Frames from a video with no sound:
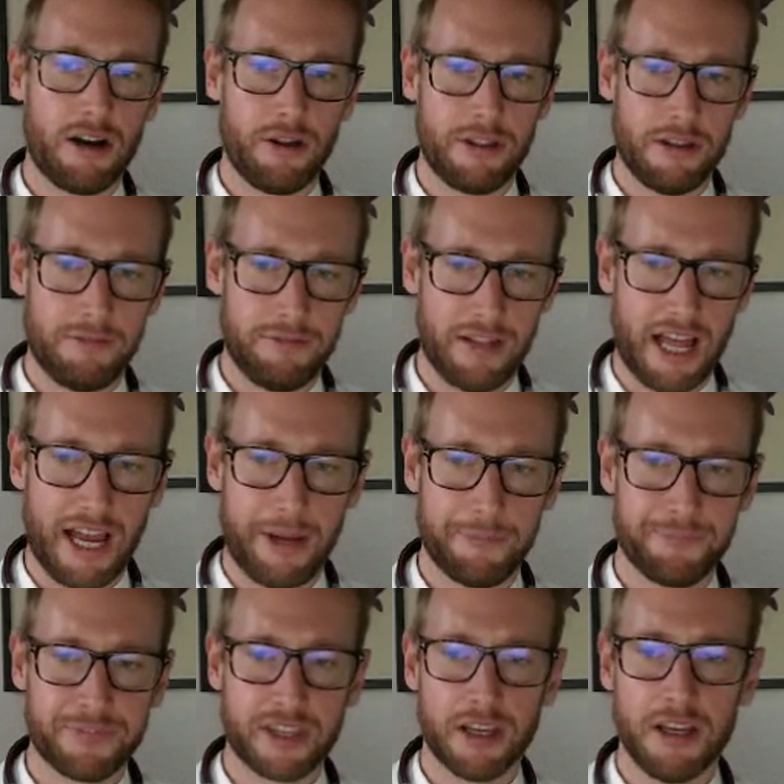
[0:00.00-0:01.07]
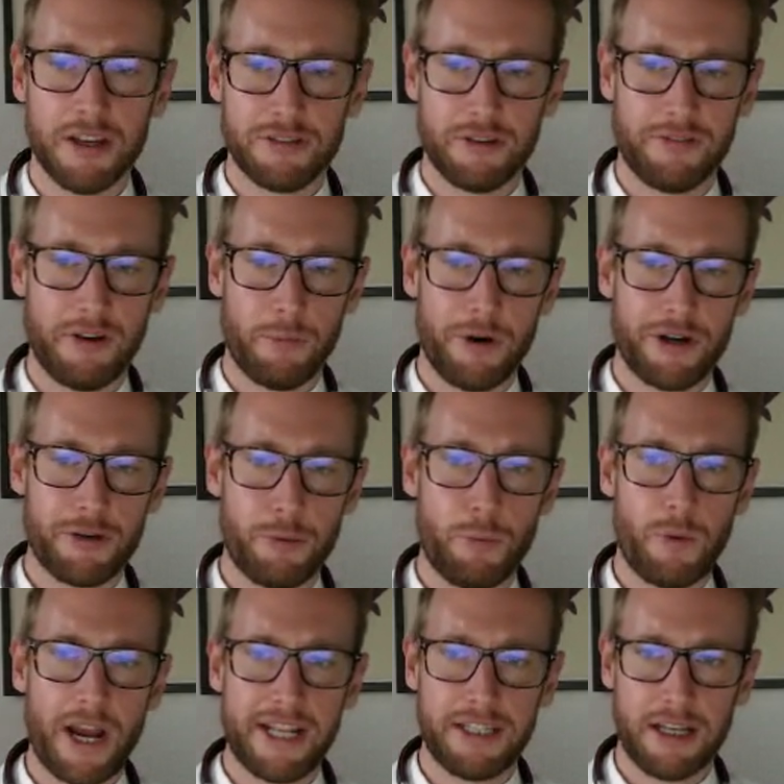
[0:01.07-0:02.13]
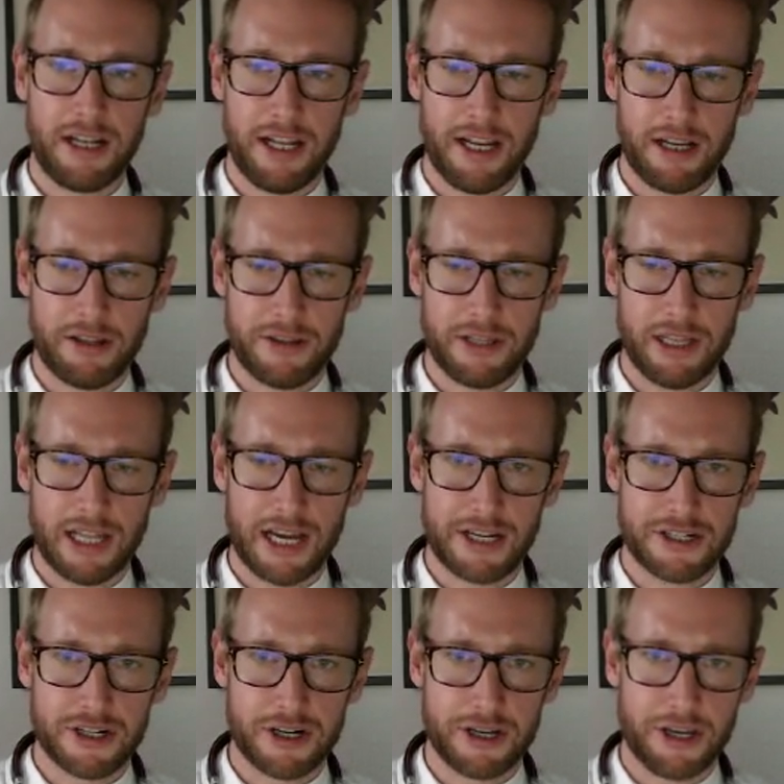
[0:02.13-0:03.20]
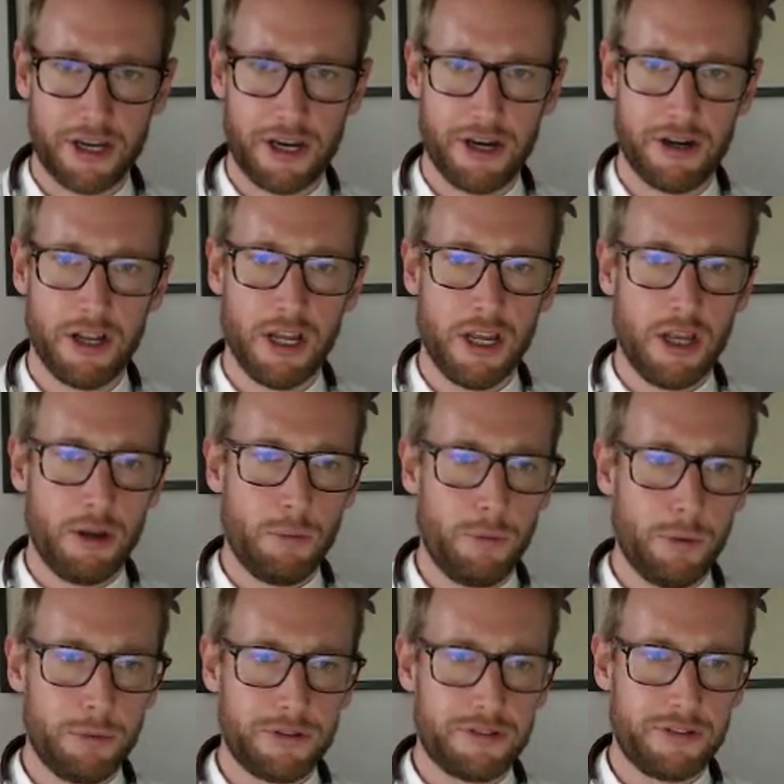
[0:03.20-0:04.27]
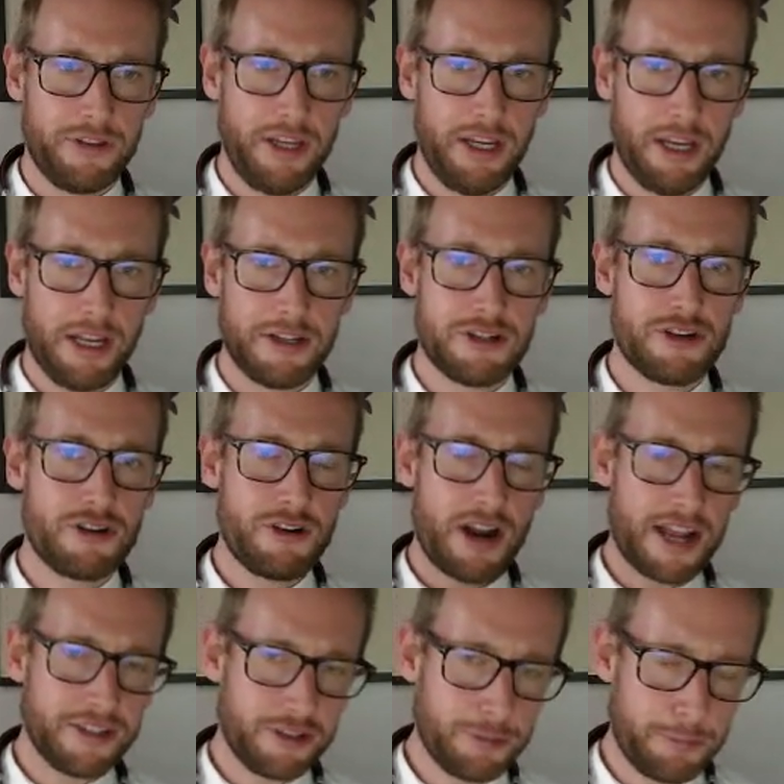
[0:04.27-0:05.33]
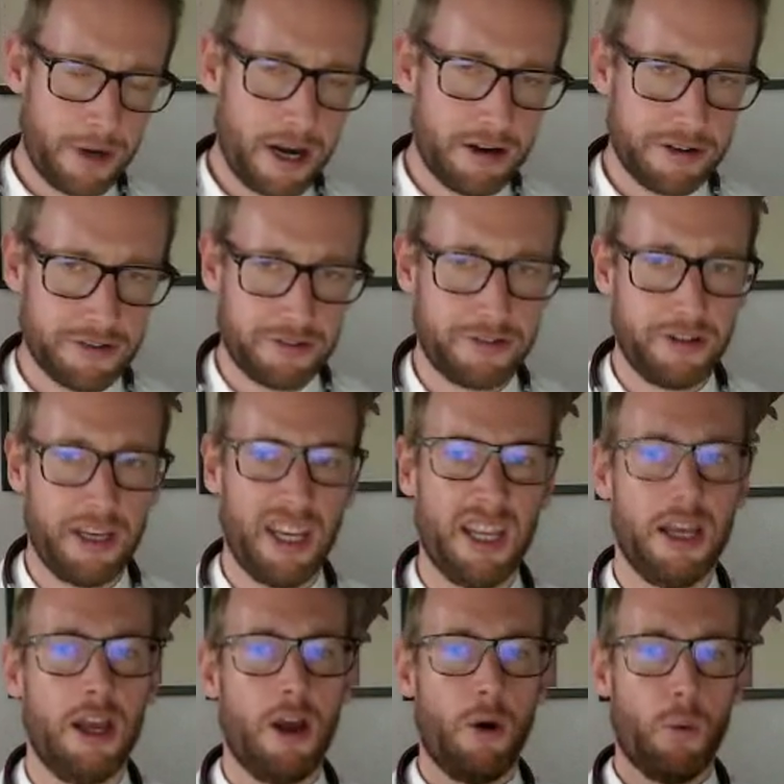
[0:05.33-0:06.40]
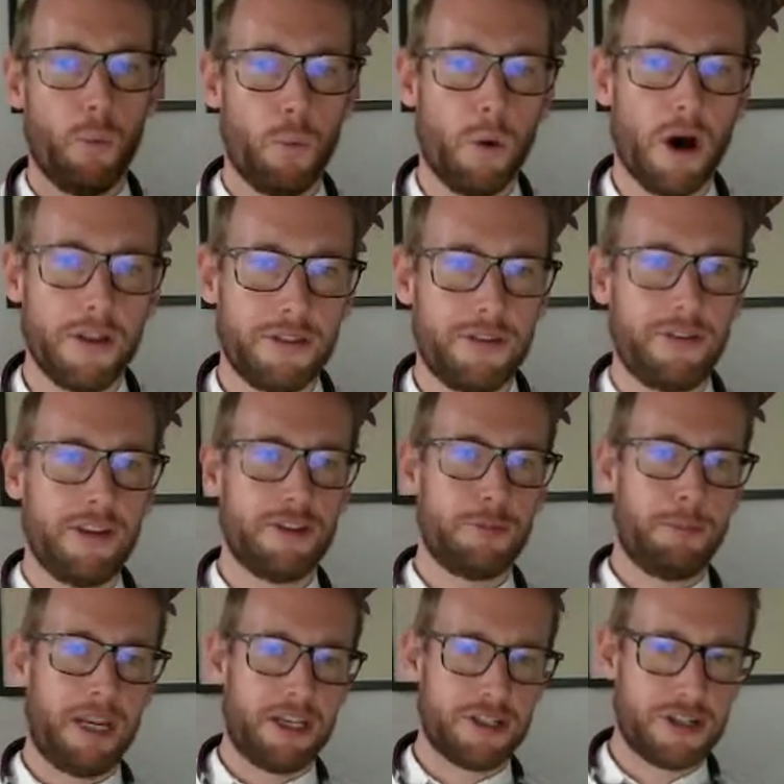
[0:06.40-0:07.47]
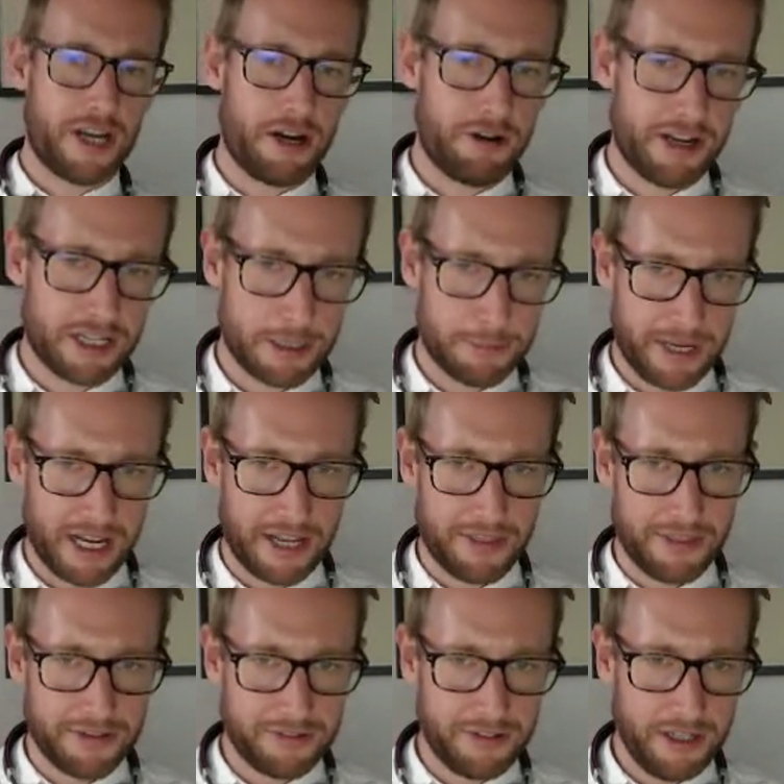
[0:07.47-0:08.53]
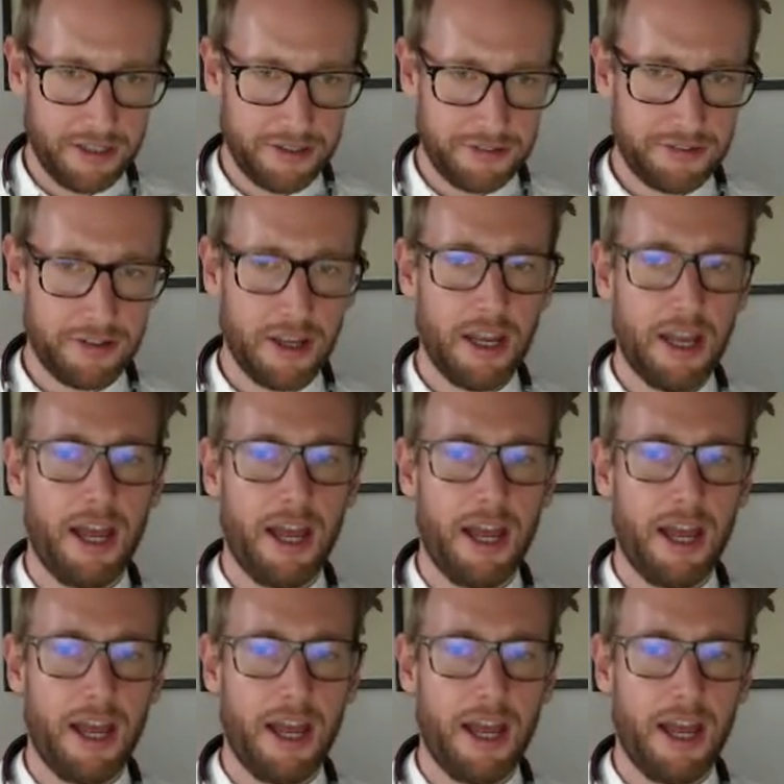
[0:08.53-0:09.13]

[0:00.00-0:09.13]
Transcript: on the fly. So if I were to right click on the line chart here, we would see in transparency what is being generated behind the scenes.